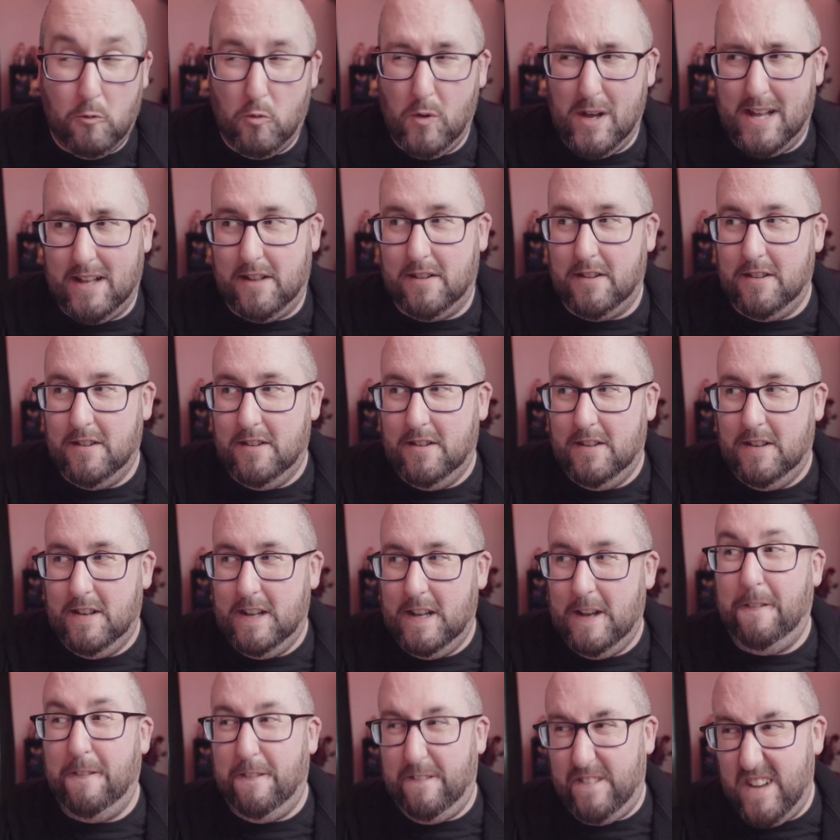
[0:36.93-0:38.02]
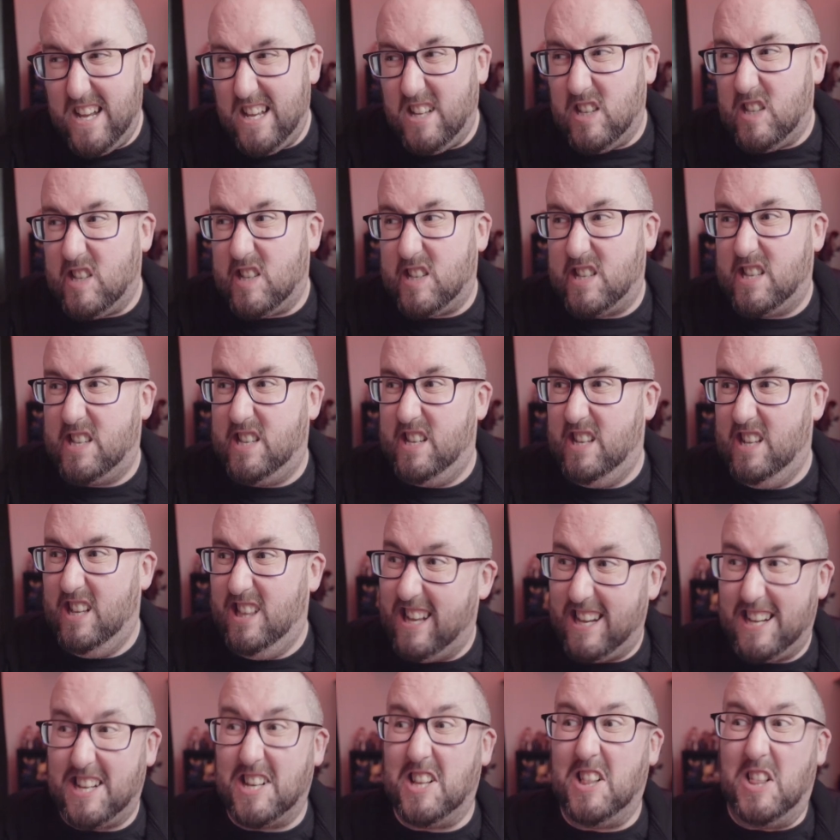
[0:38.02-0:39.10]
Well, it feels
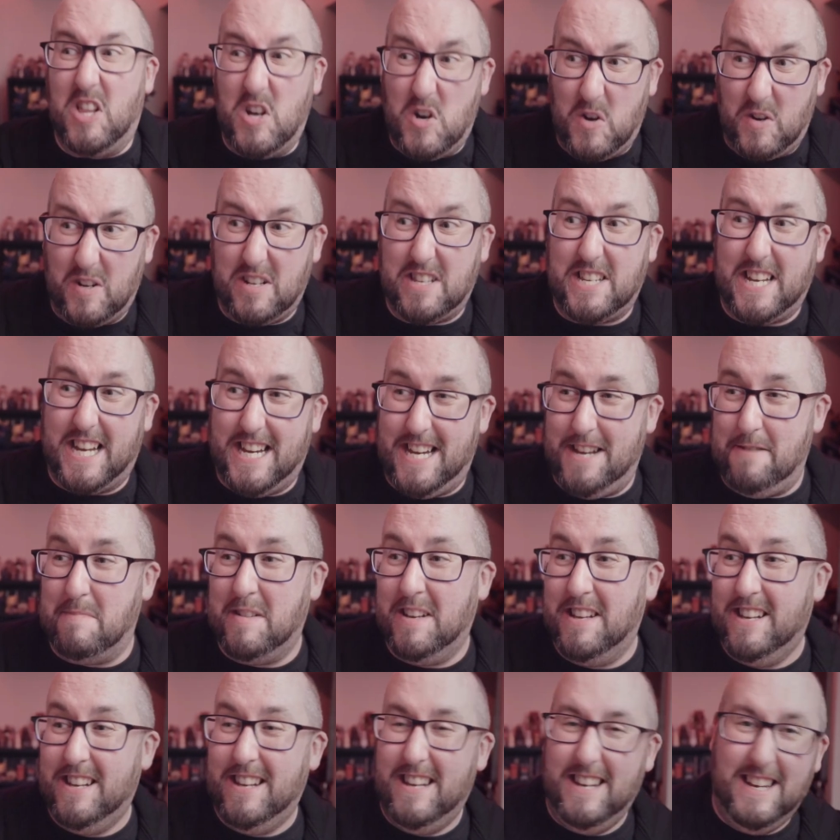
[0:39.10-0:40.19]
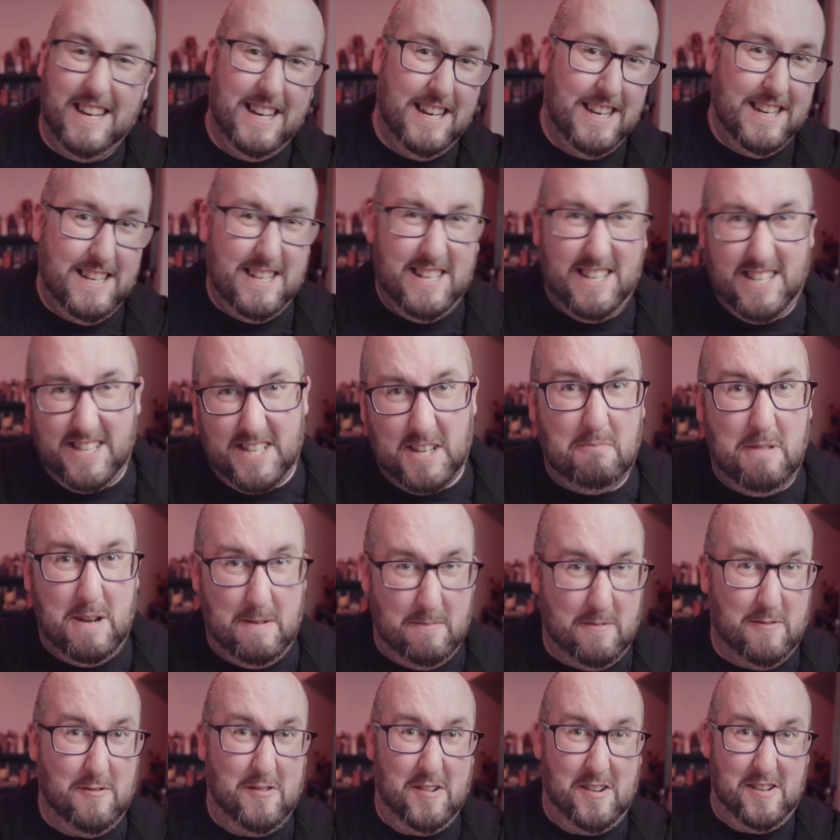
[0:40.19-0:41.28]
like a long time. Some
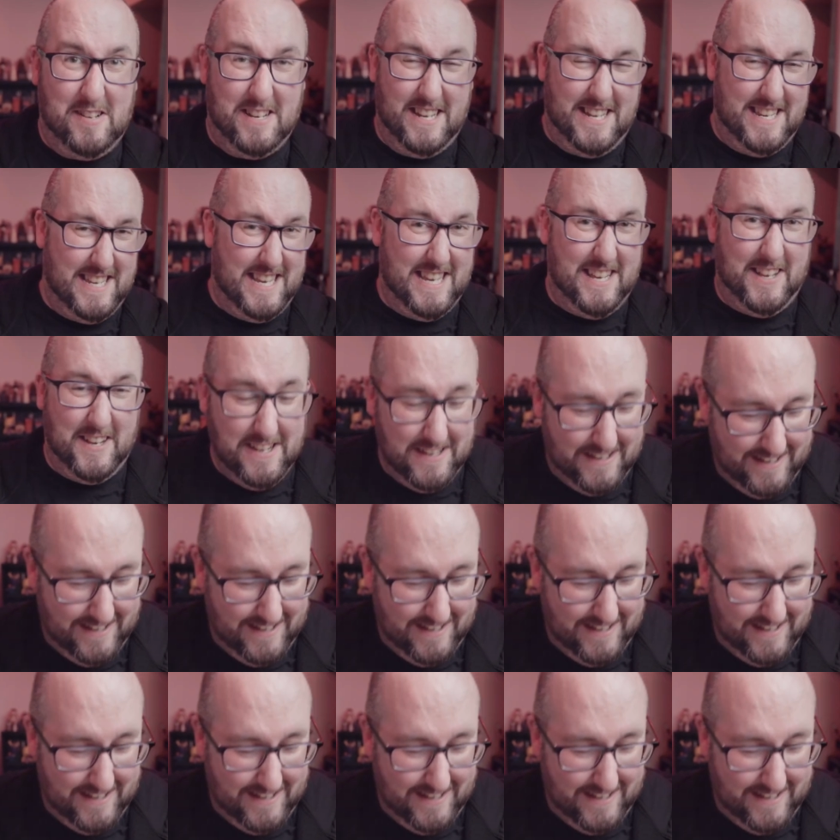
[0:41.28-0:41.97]
paper round, I tell you.